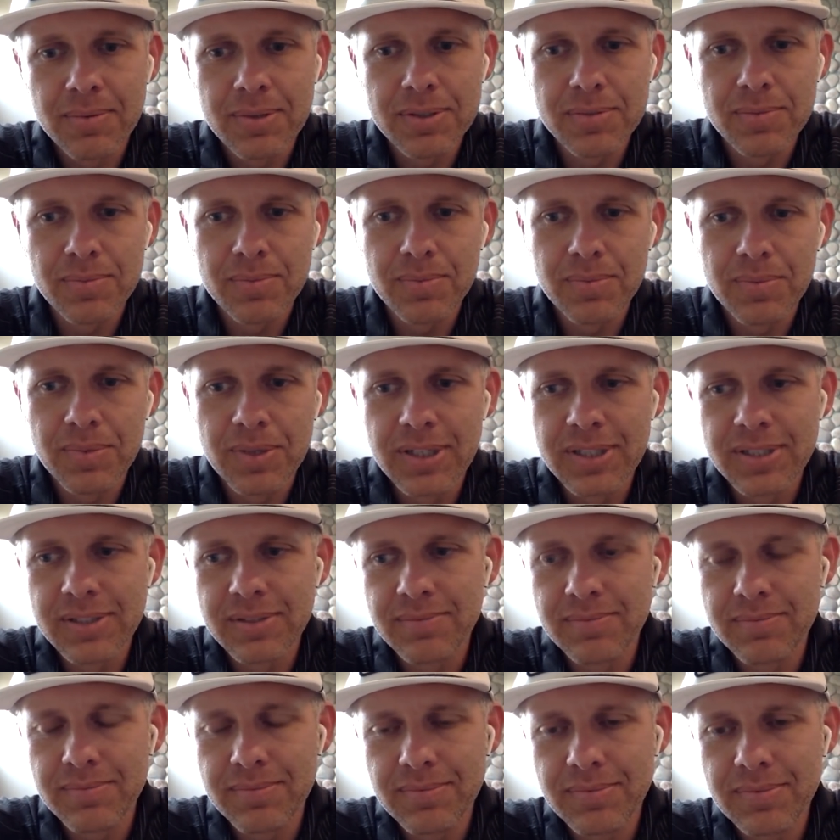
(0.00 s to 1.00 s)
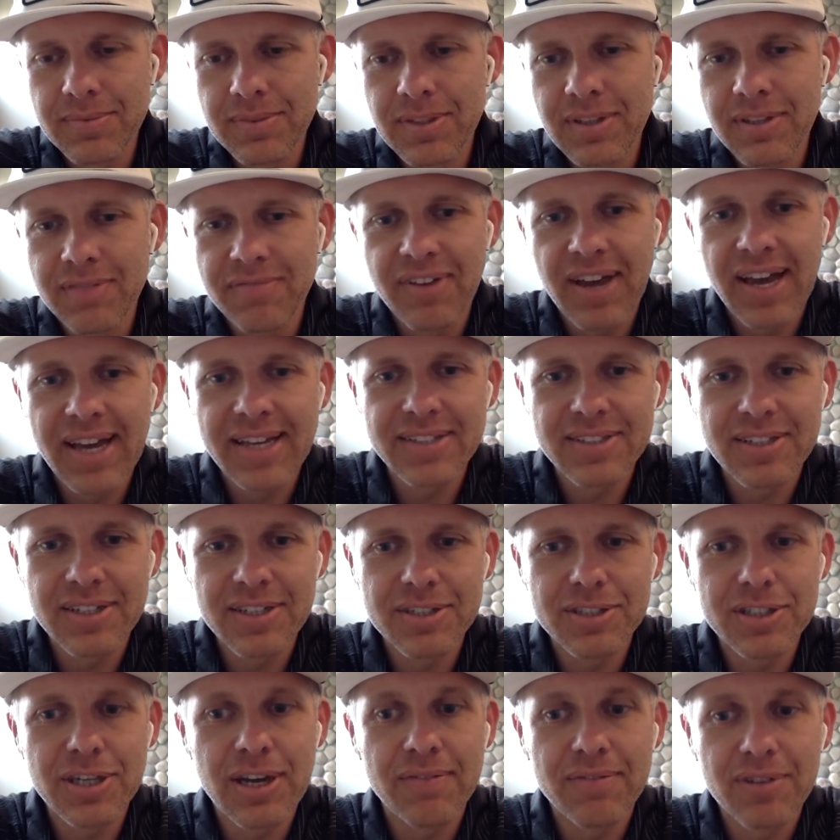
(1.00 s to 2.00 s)
was was the fastest
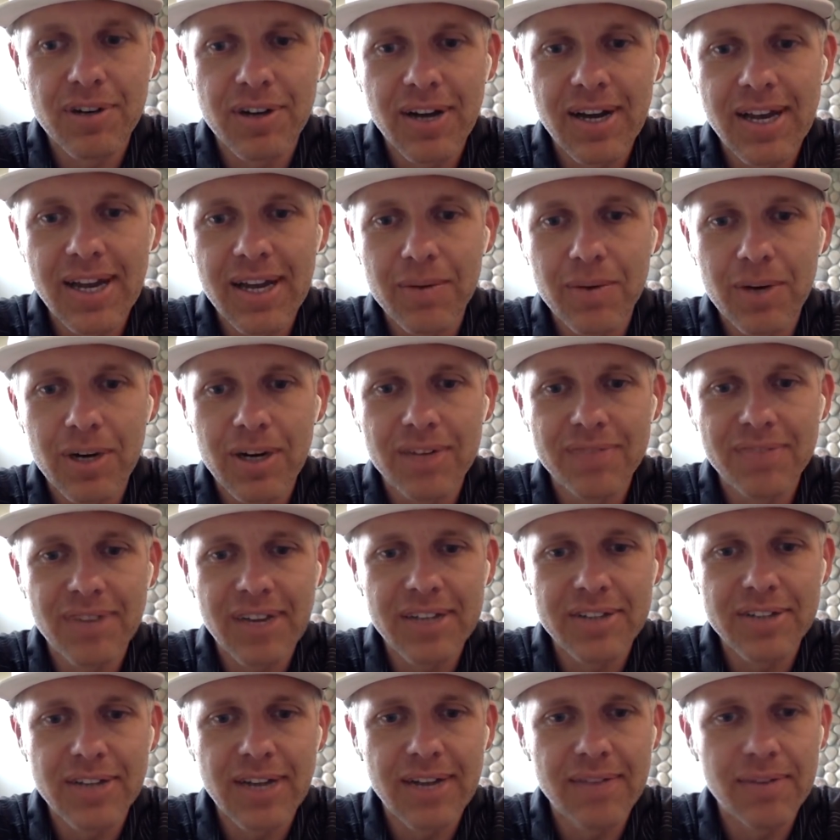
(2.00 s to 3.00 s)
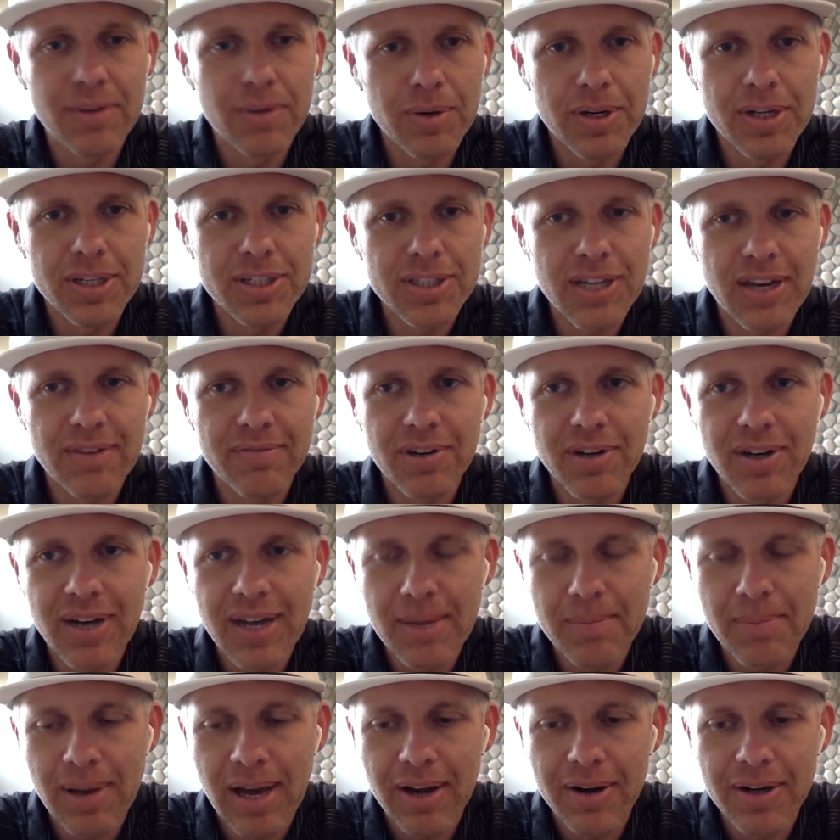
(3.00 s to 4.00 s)
Chevrolet qualified driver with a
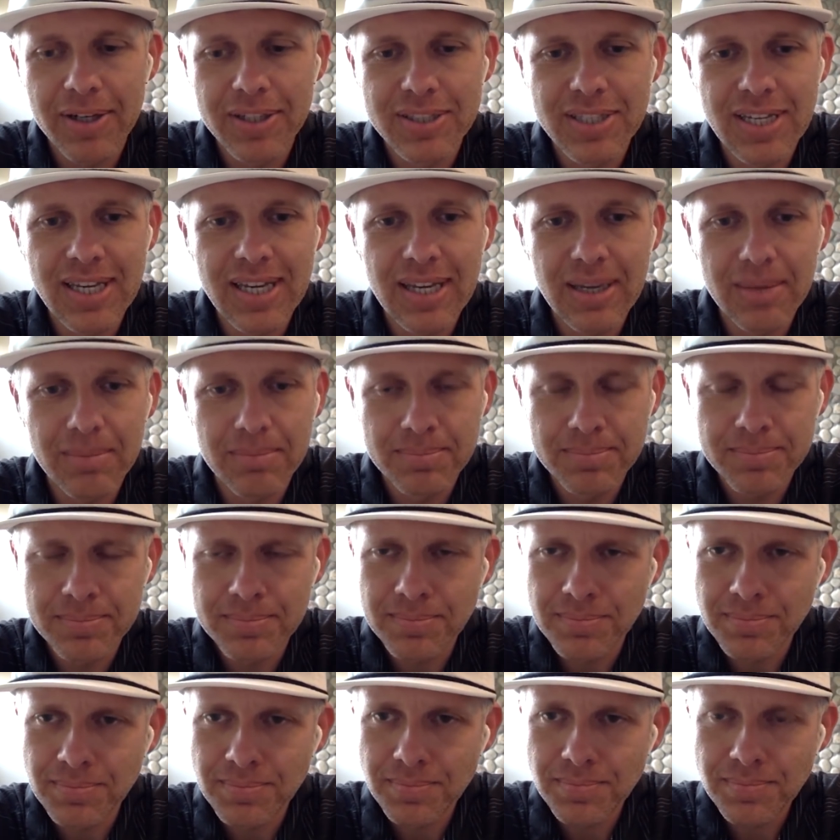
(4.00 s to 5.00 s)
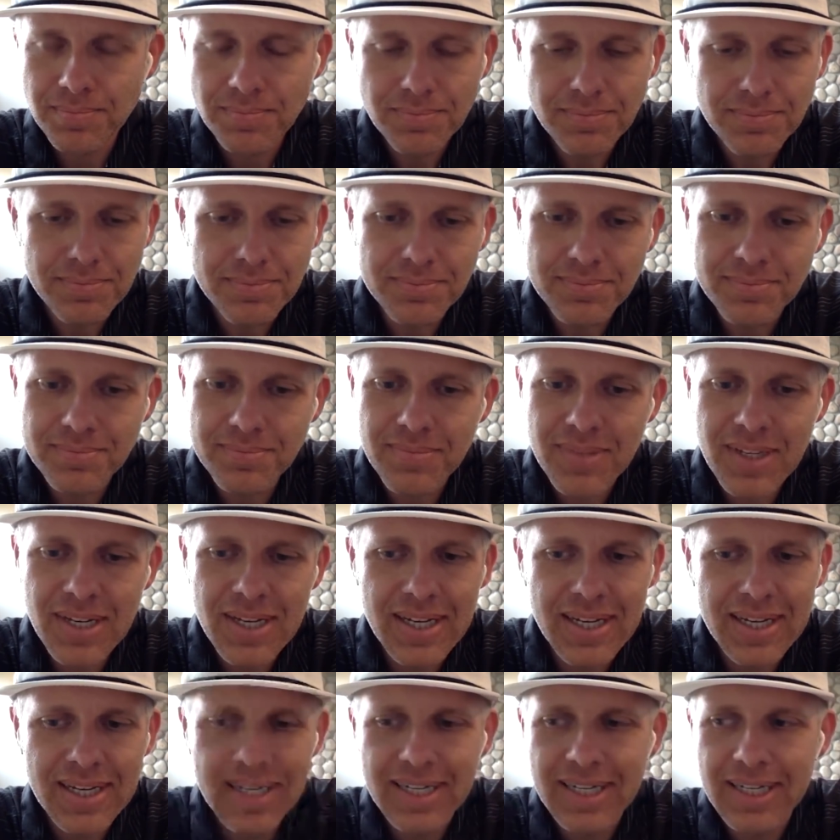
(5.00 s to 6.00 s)
Chevrolet powered team.
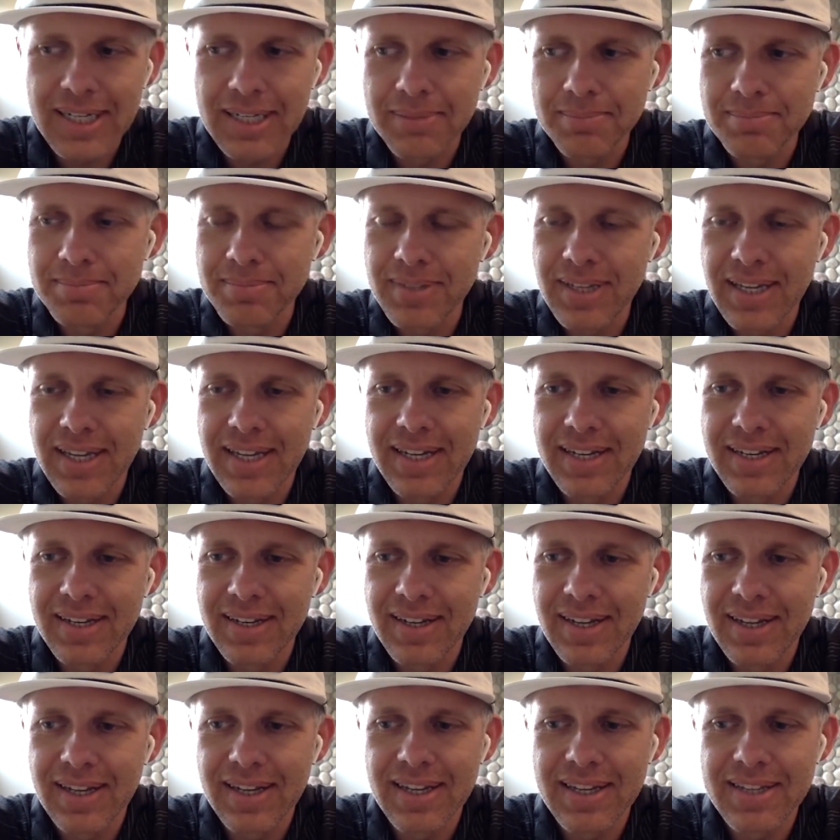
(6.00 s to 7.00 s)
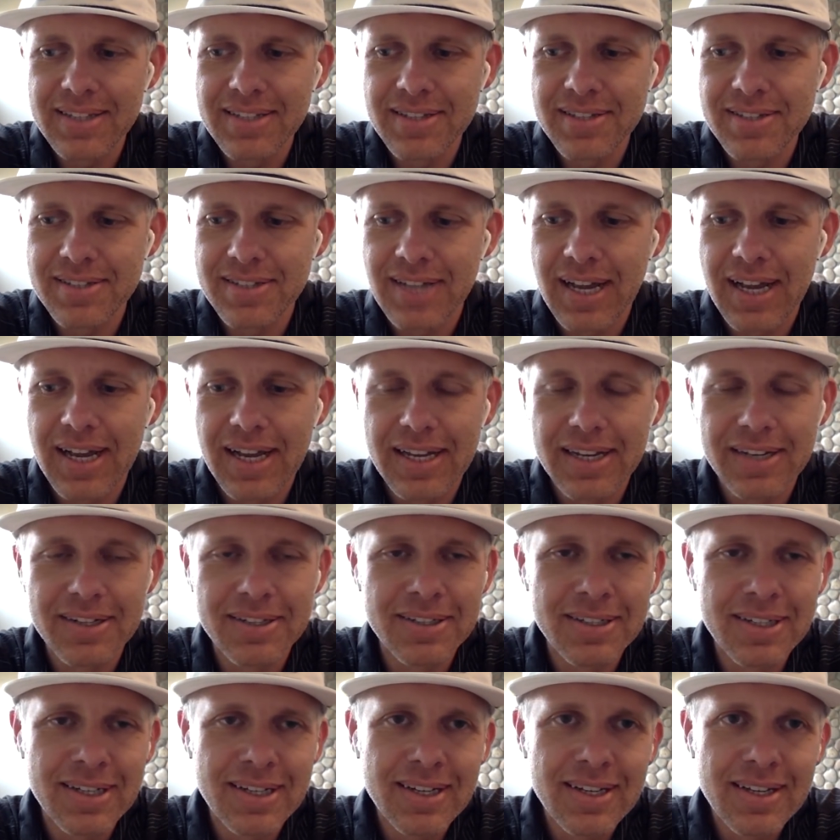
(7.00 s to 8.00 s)
Um, and and he's a stud.
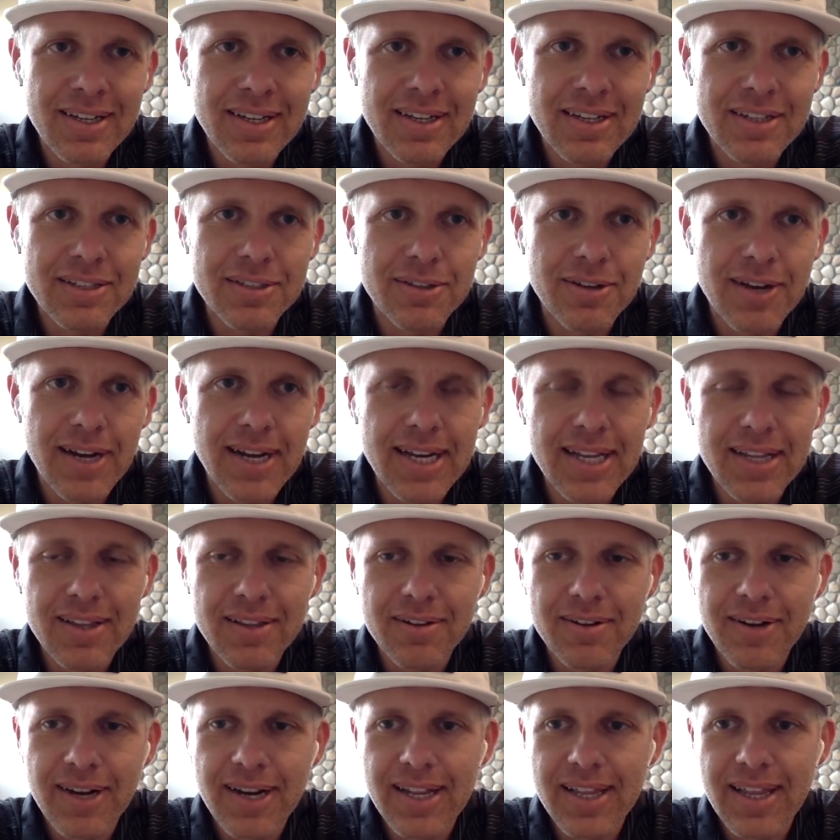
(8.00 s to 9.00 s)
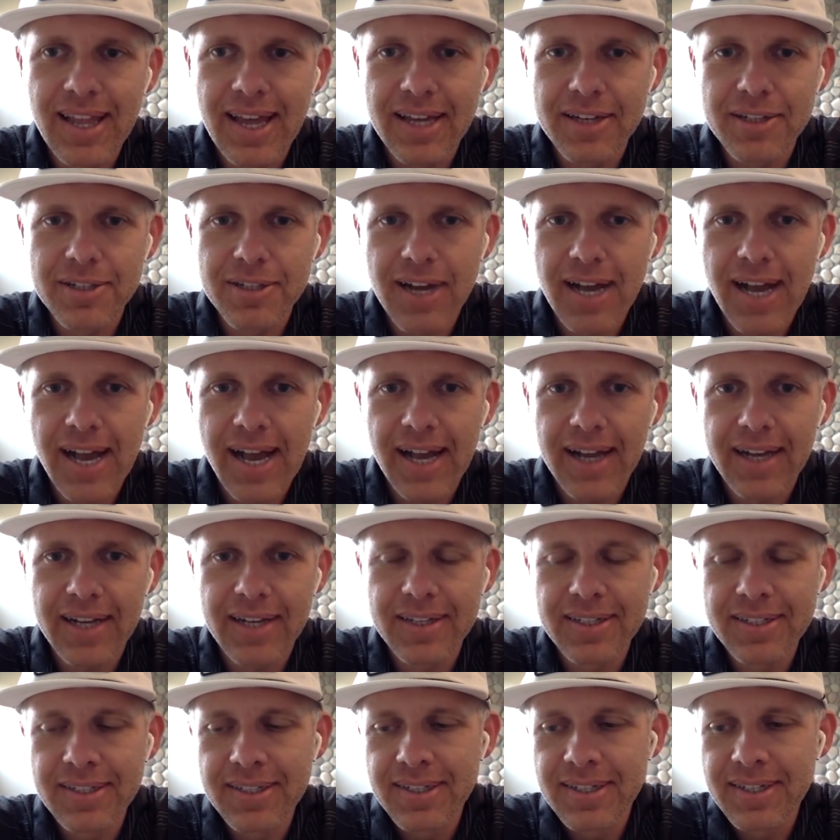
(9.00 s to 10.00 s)
He's great at great at that track.
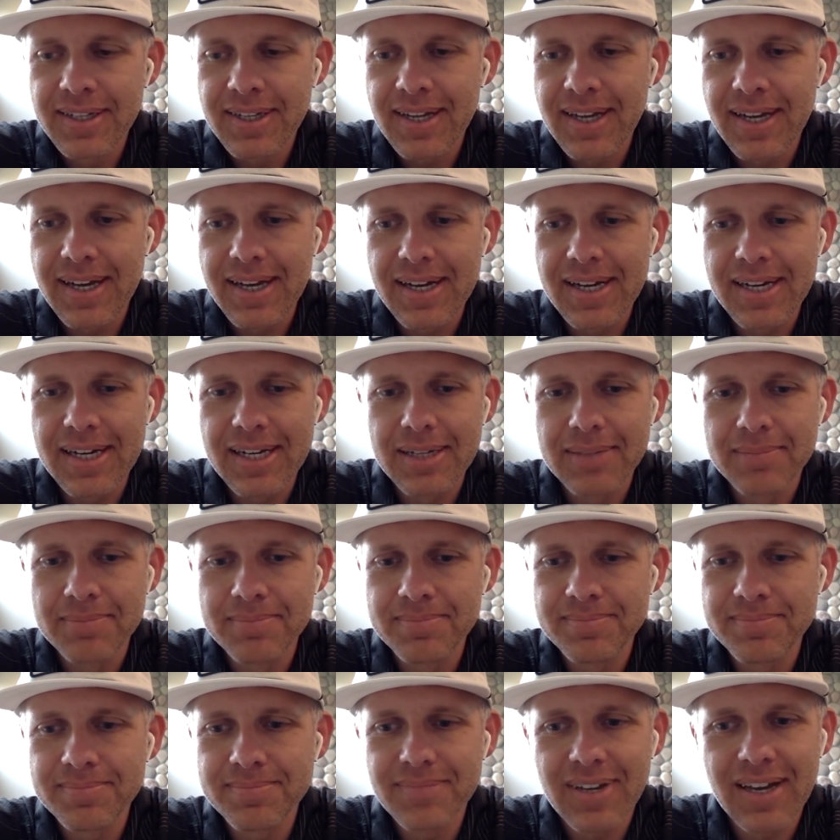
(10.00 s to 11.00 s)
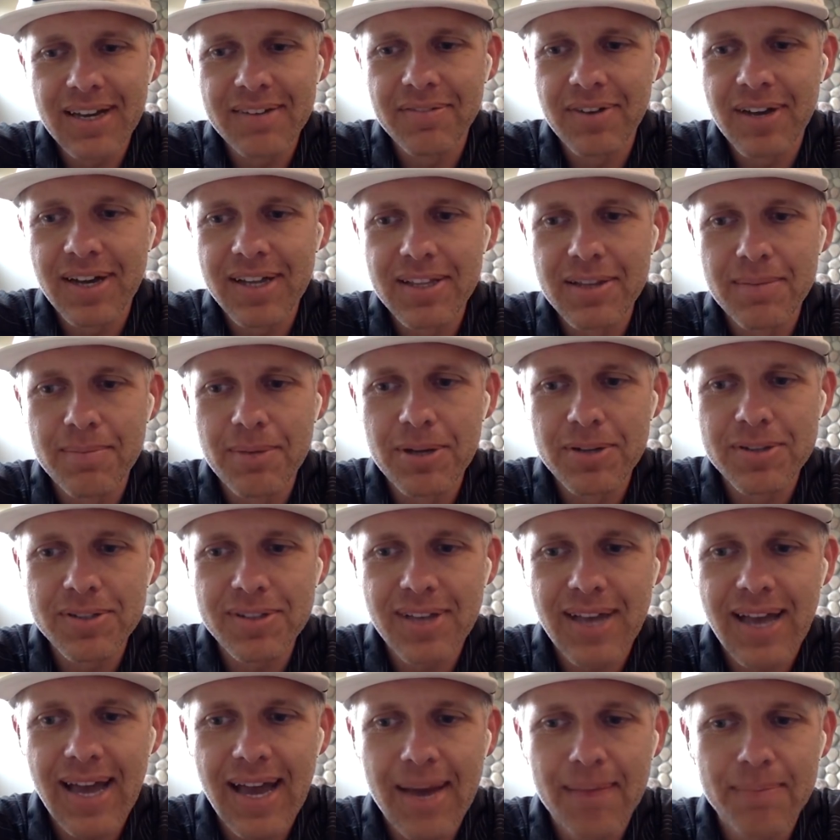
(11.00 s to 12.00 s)
Um, I've led the most
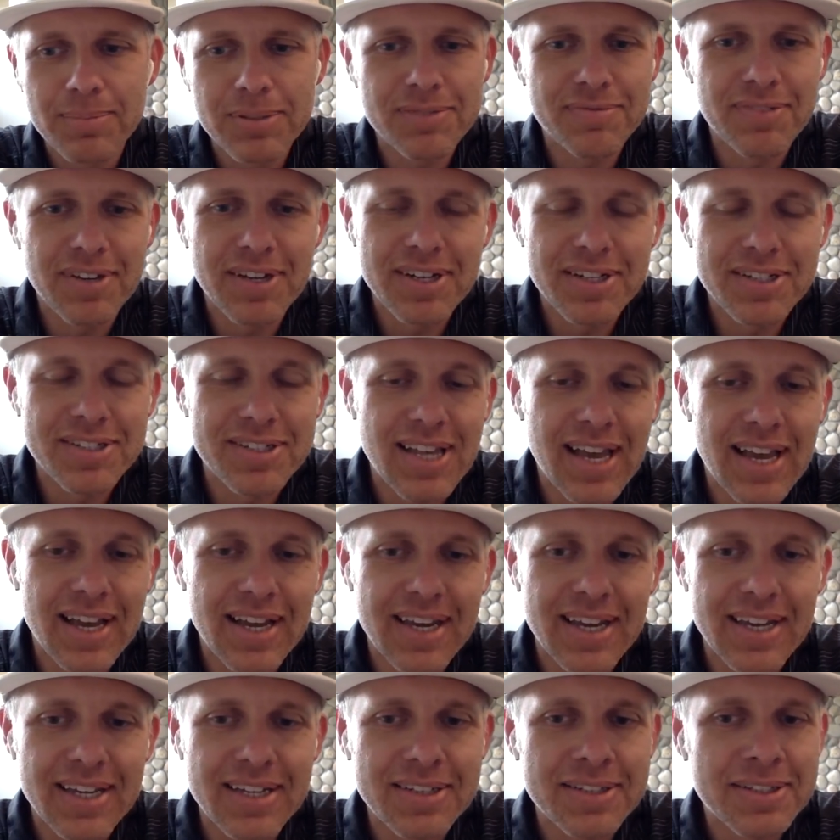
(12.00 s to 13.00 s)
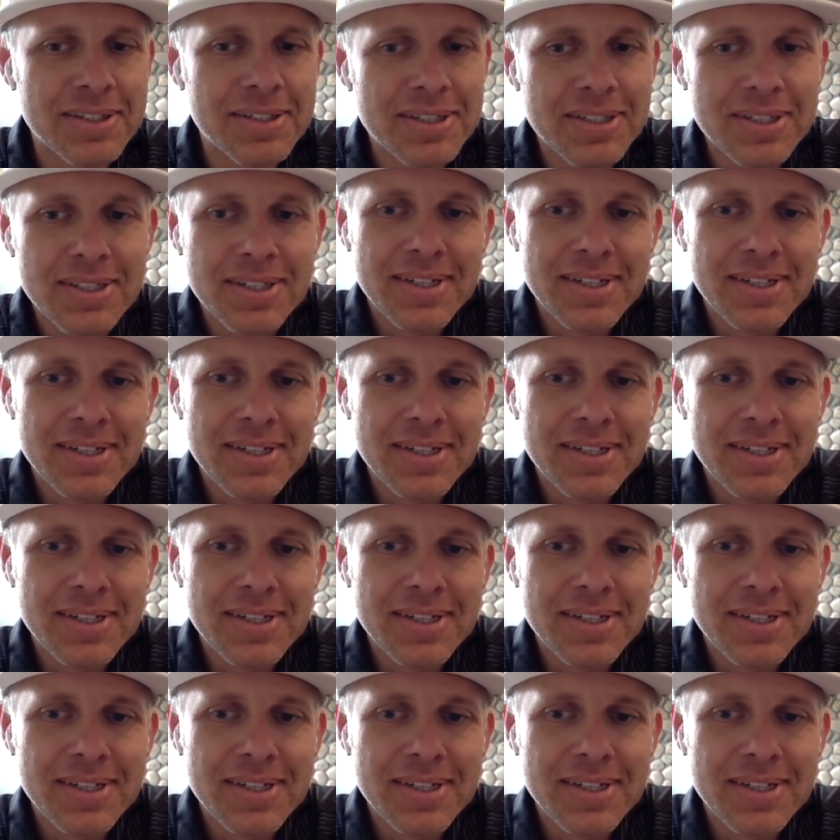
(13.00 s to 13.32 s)
laps, finished second.